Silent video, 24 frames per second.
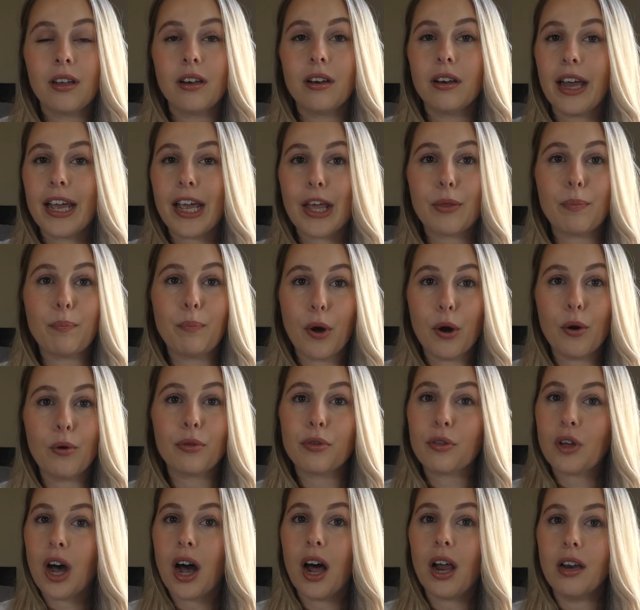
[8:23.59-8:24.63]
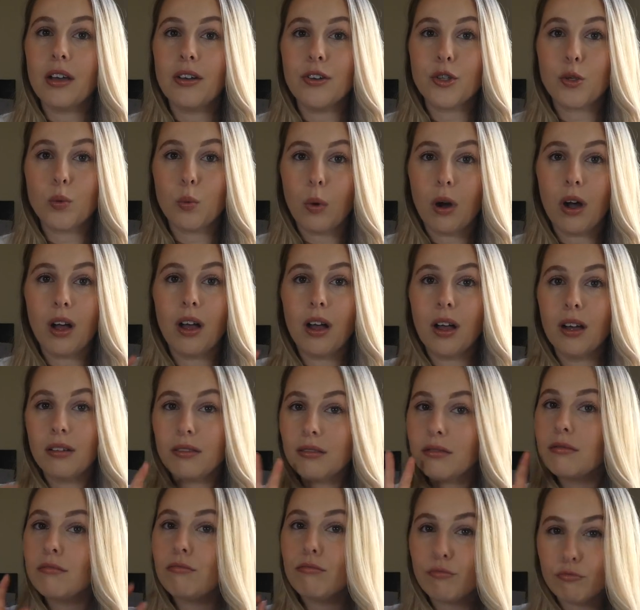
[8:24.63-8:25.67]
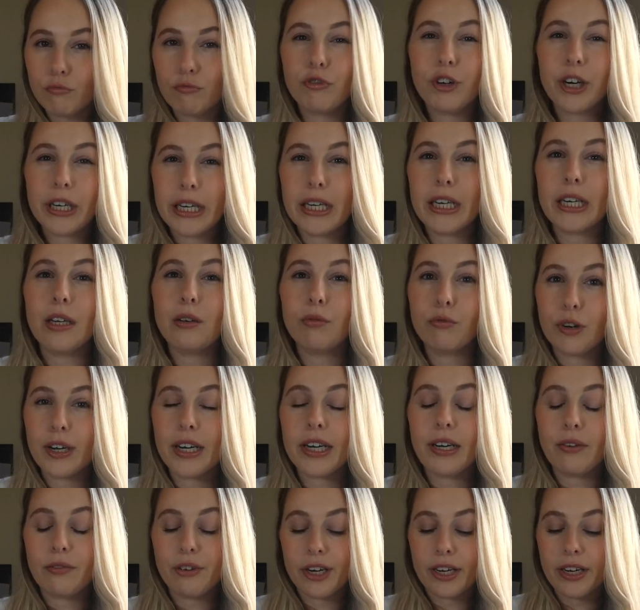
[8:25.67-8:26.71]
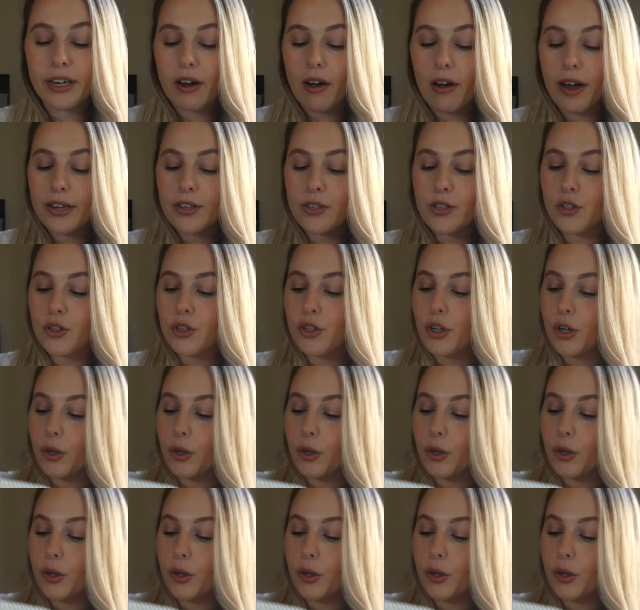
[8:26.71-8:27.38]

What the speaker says: like both colours were really, really, really nice.